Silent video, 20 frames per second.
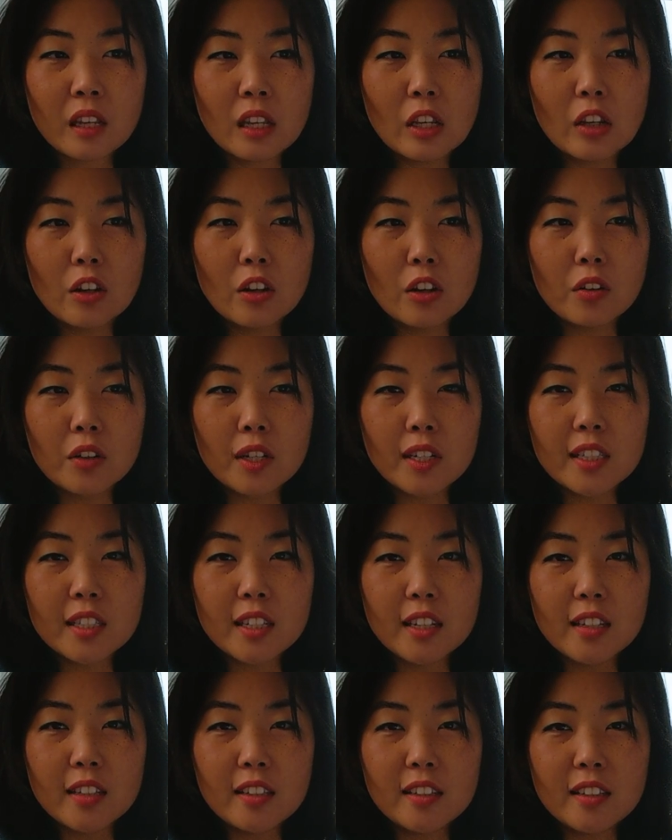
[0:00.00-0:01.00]
you know, it's
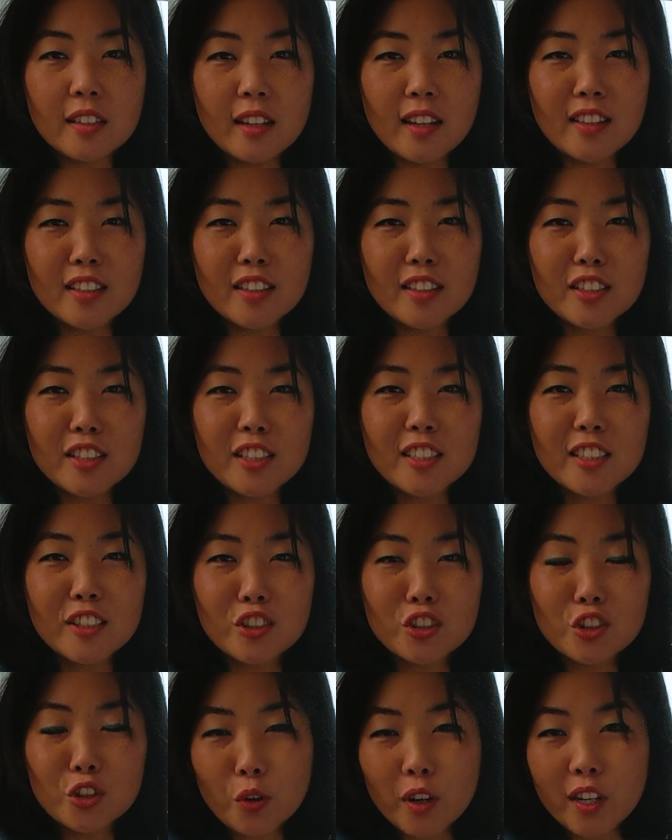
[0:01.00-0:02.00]
a, it's a
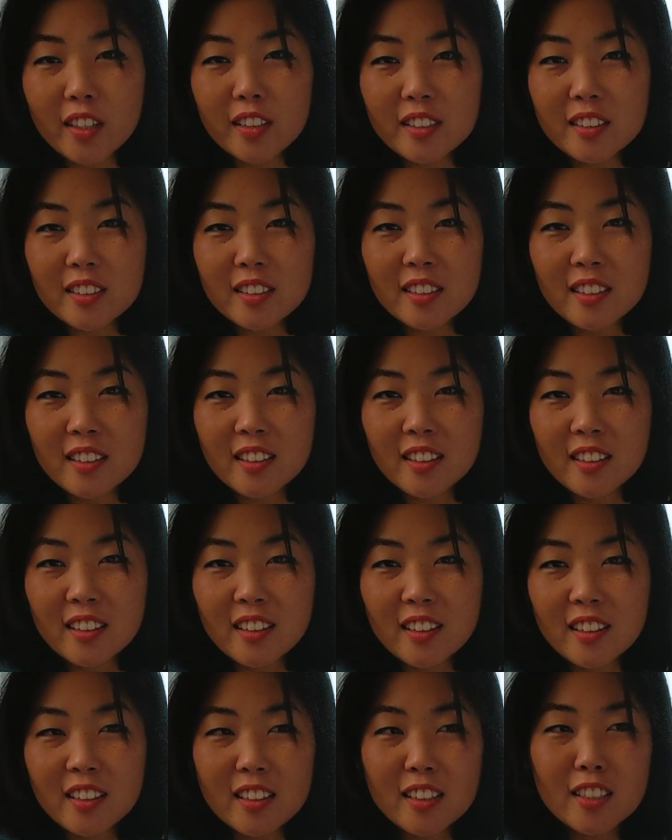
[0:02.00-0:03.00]
decent choice
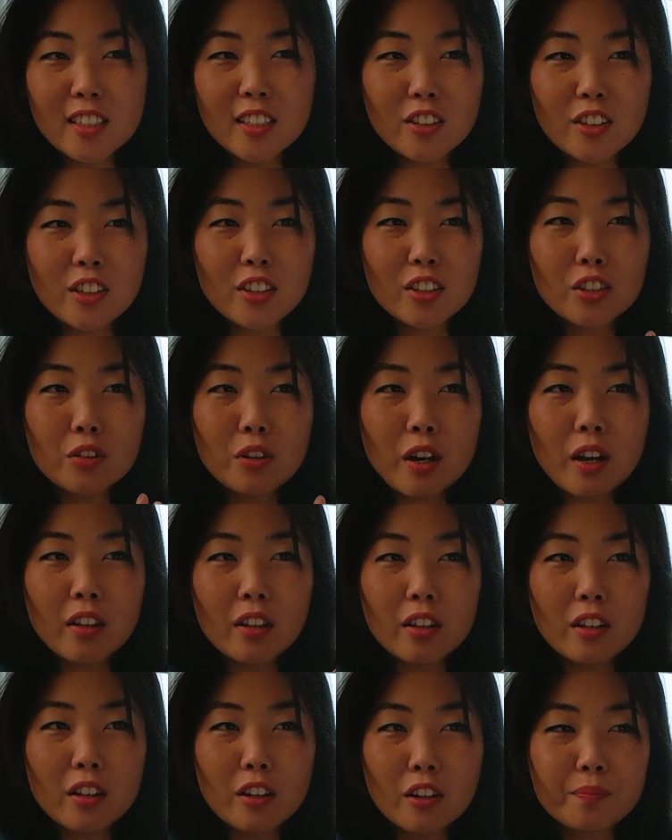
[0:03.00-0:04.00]
considering two
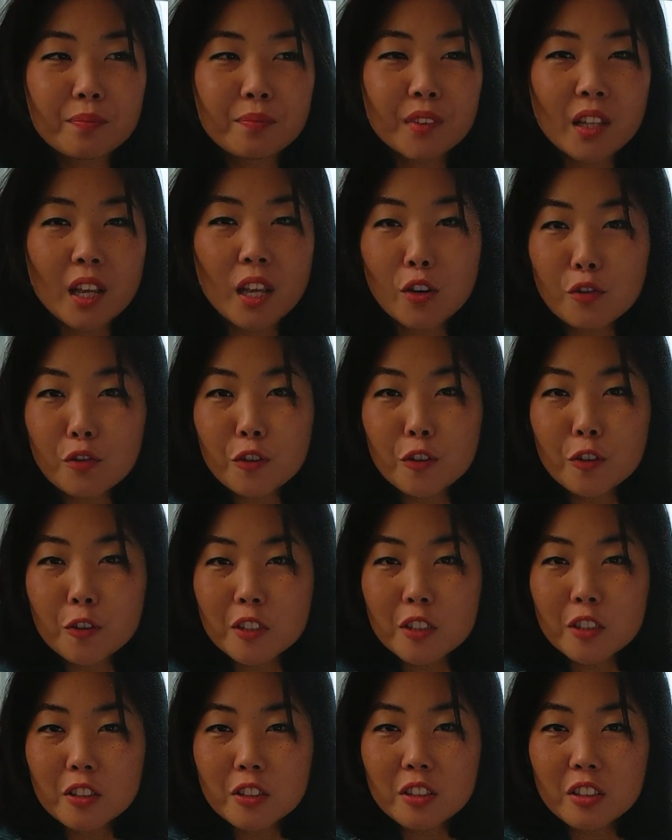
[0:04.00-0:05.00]
other
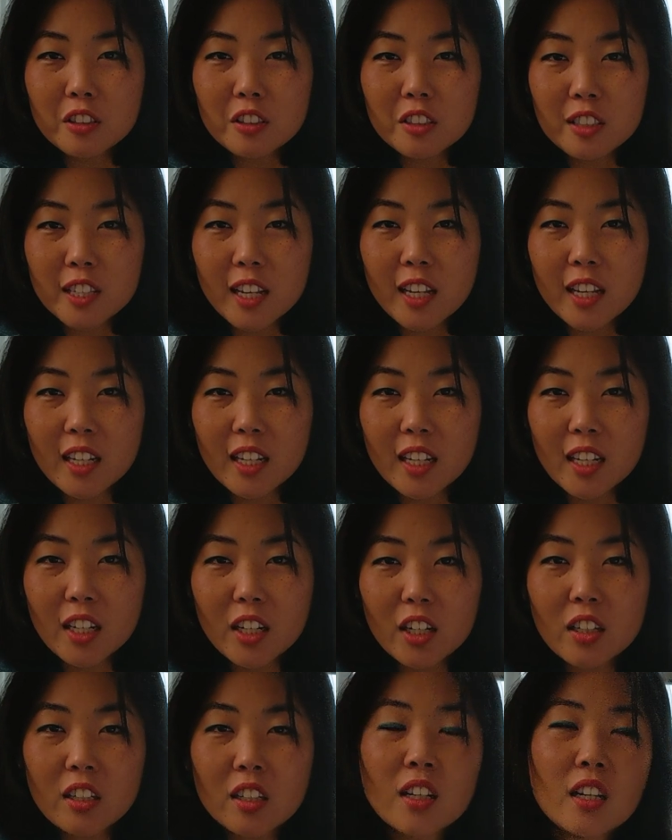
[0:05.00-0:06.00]
influencers are staying
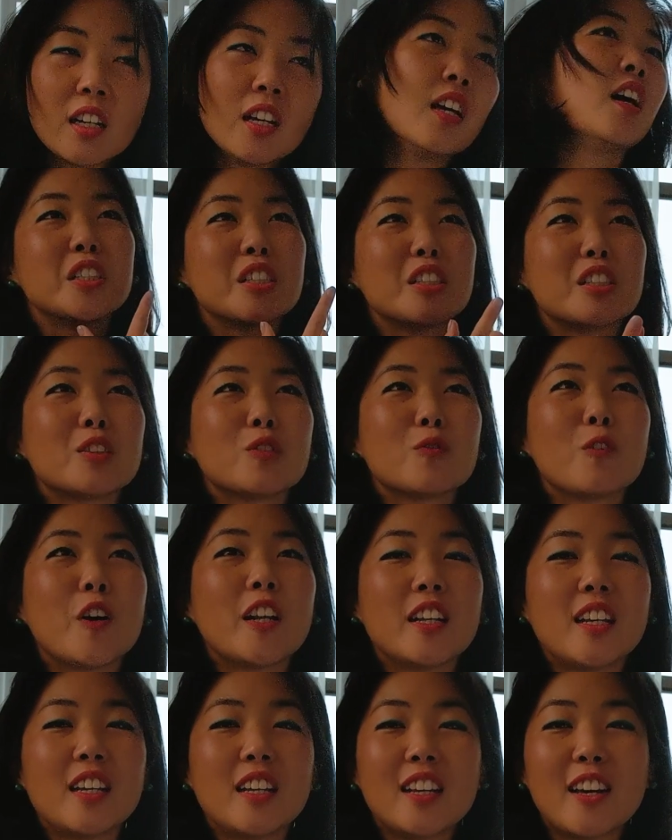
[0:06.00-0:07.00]
here. Which is
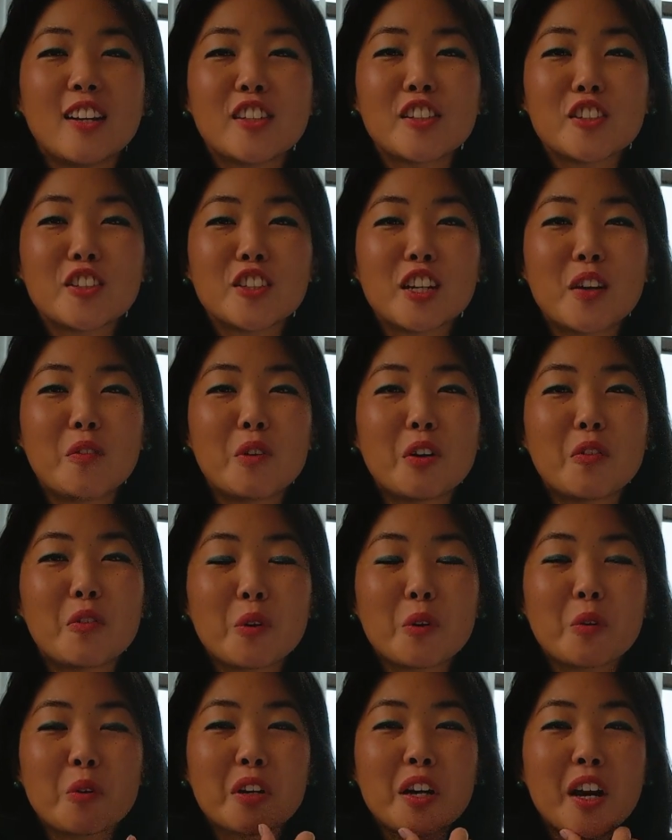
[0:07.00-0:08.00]
funny, yesterday whenever
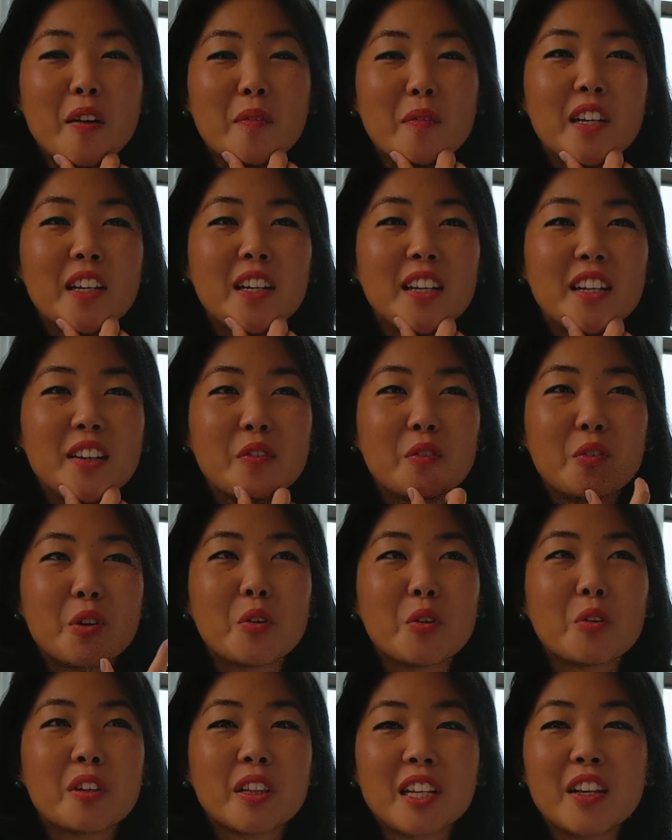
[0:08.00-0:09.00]
we were coming, we
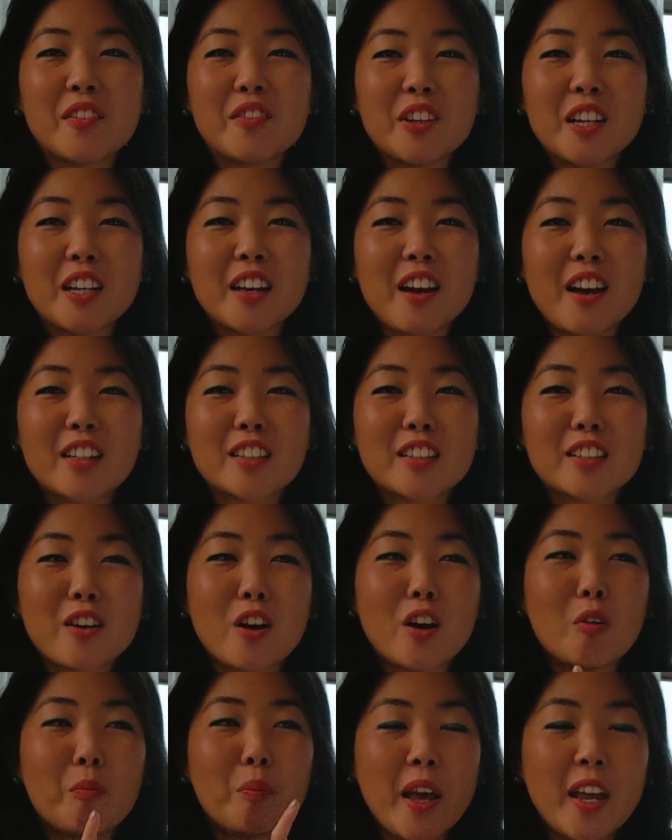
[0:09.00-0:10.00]
were leaving, I
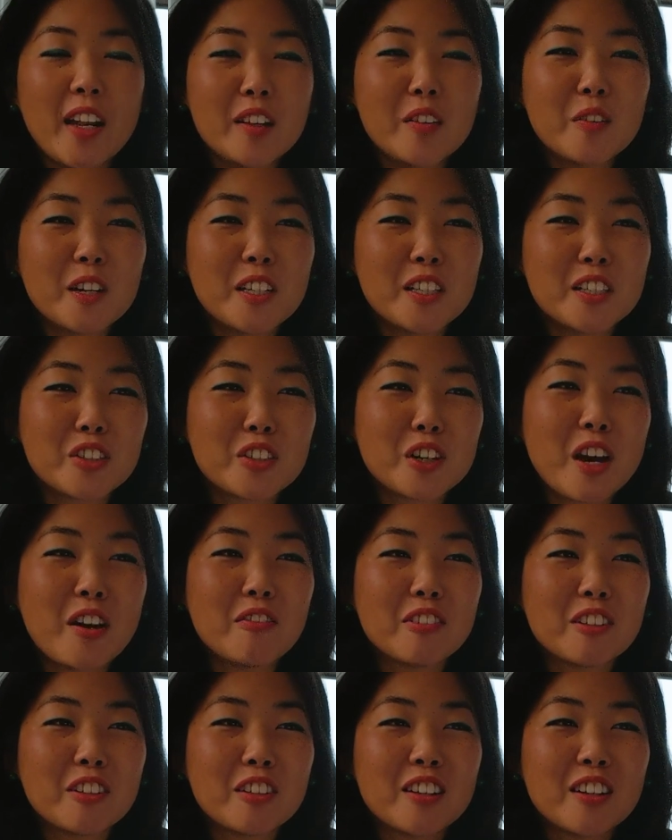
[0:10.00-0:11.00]
saw Pennywise
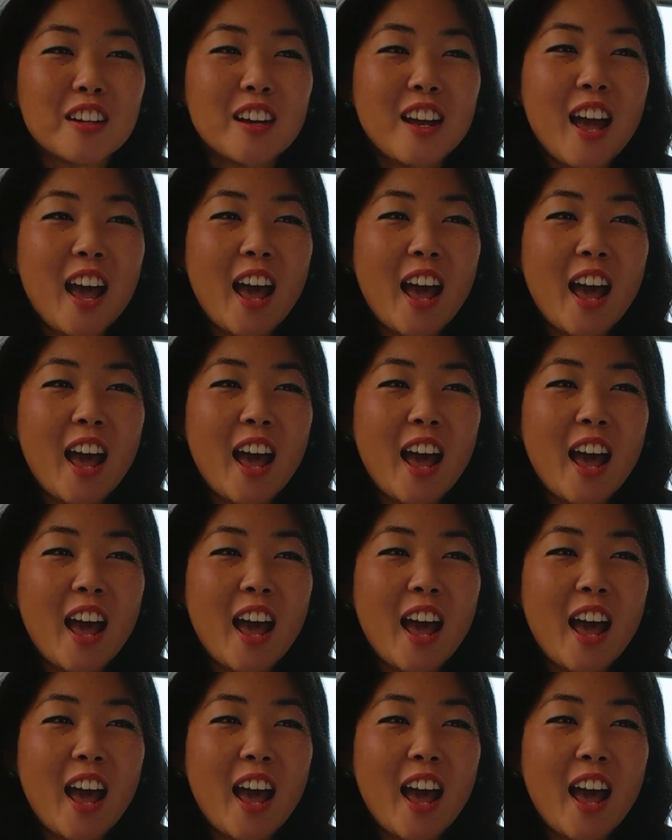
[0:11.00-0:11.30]
Traveler